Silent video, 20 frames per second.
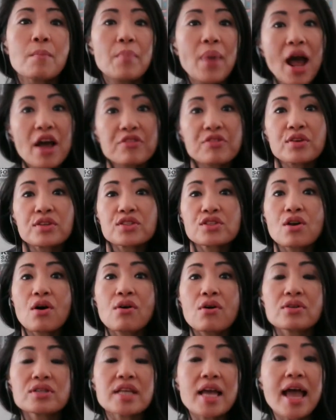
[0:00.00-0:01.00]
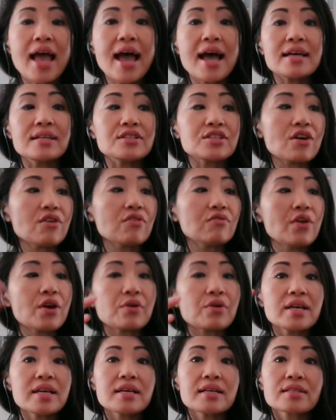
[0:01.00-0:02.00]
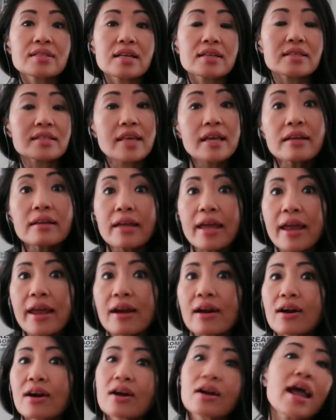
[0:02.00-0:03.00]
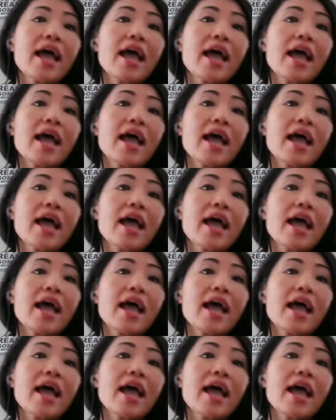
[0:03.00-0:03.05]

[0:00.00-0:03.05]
bath salt, and various skincare,